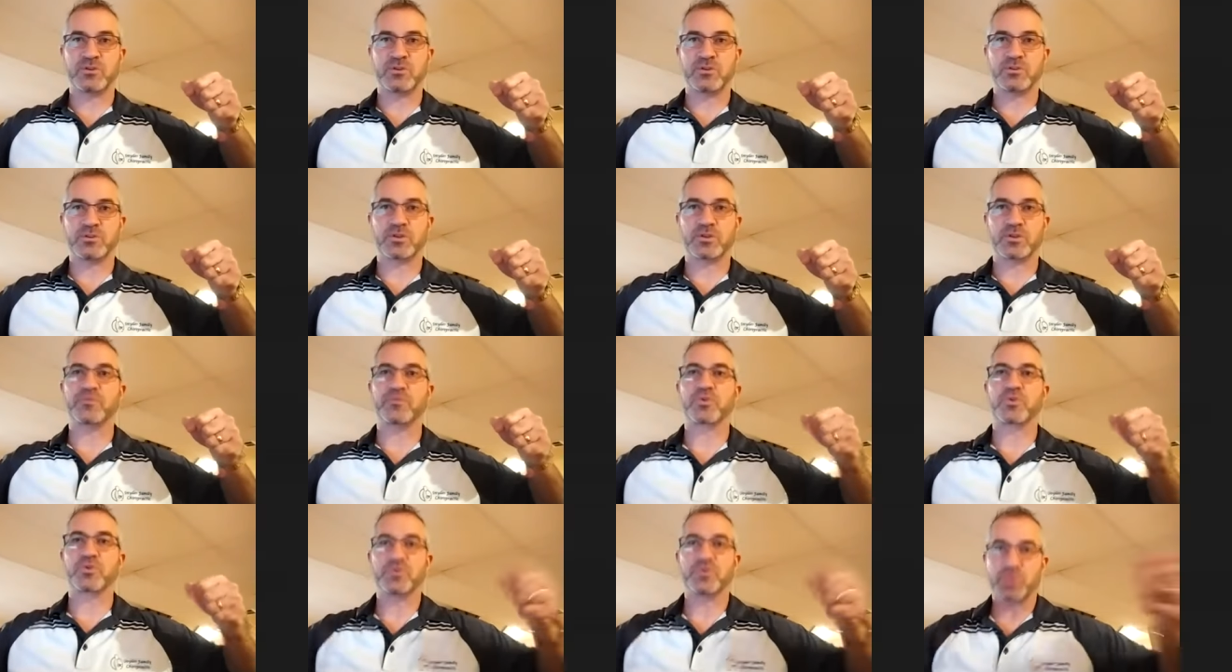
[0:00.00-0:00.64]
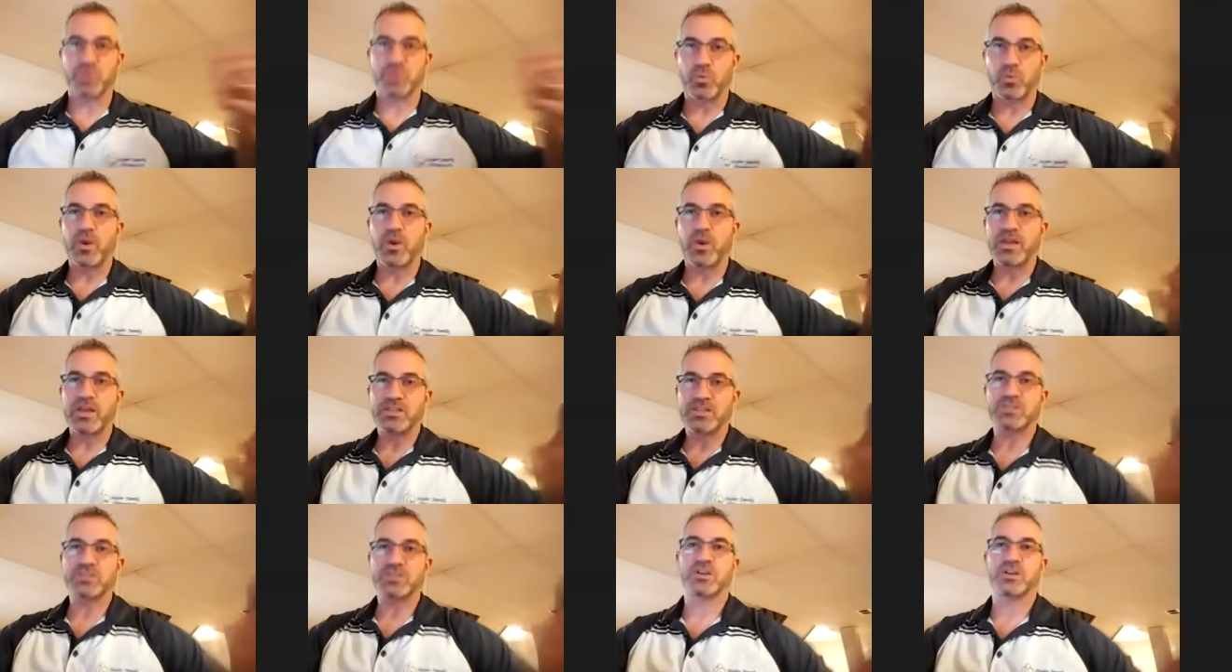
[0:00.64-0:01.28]
So if you're using
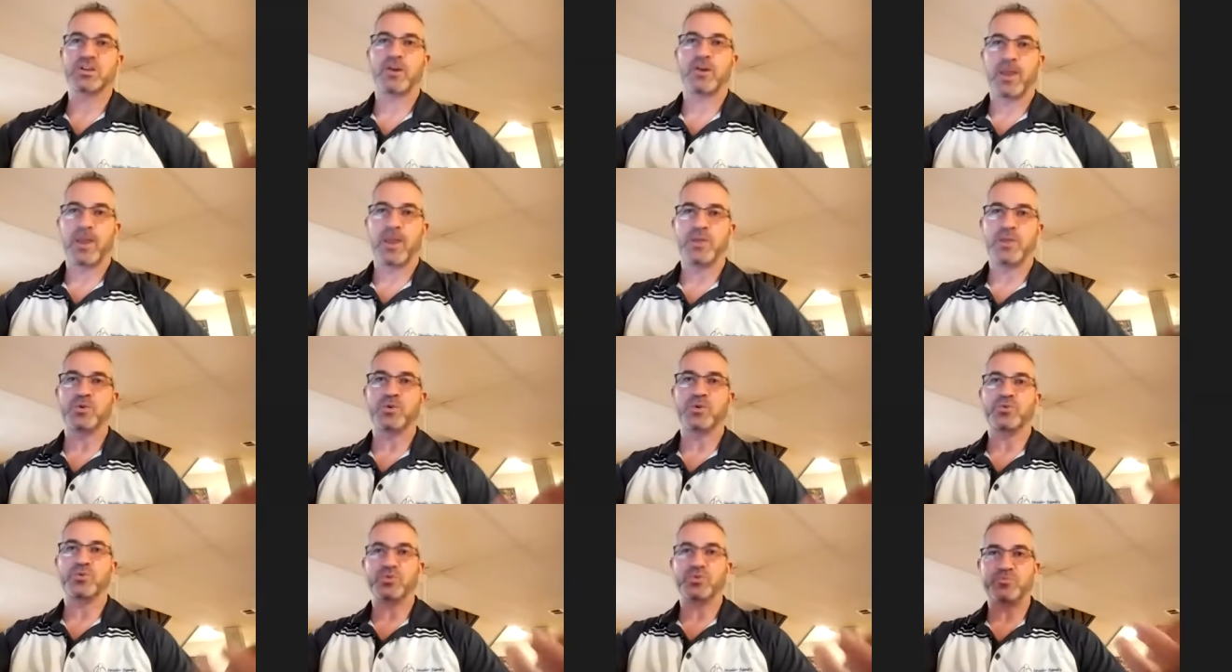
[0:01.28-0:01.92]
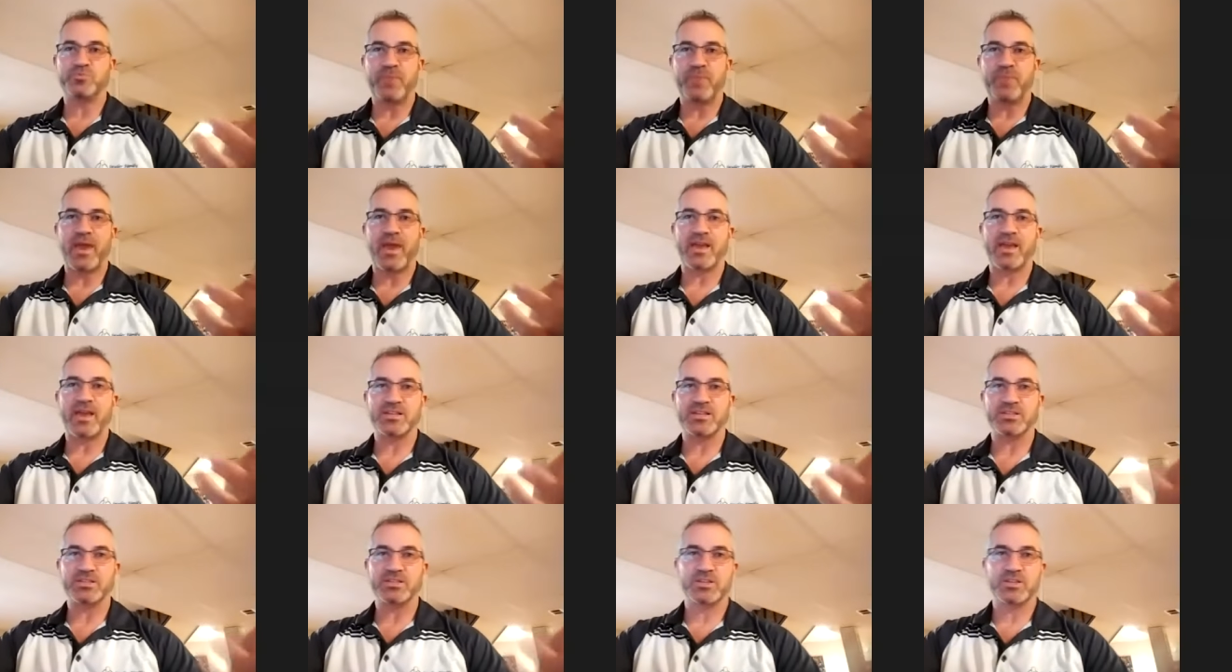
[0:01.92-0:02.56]
weights, you can use
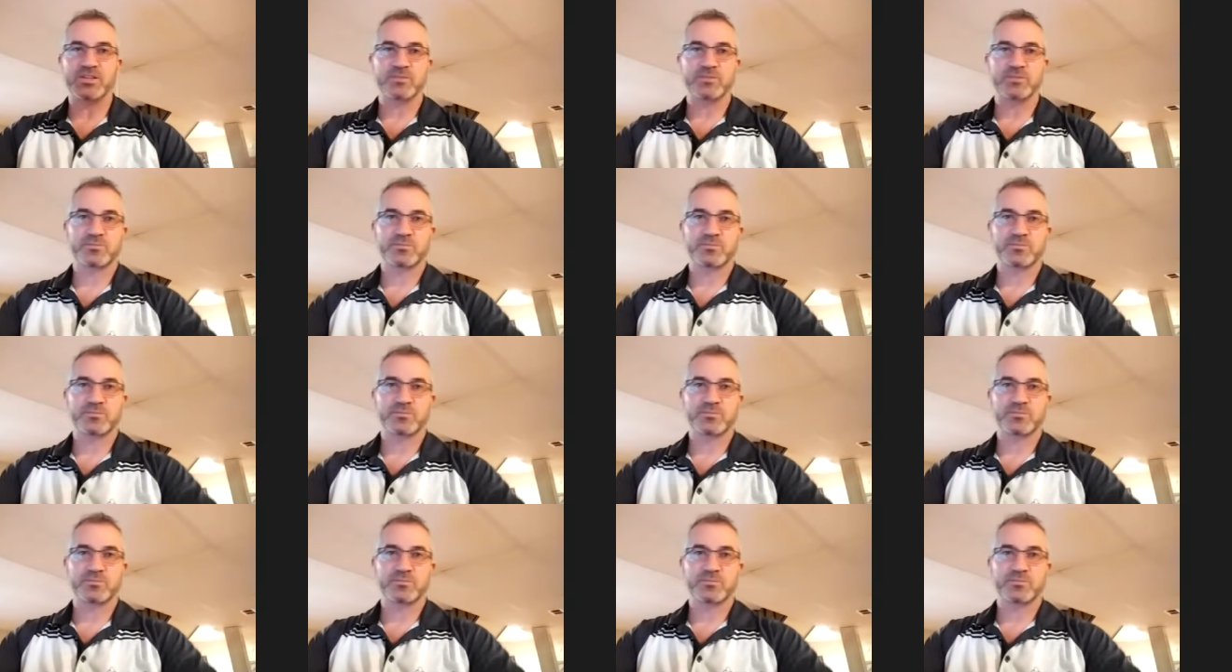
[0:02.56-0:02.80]
bands.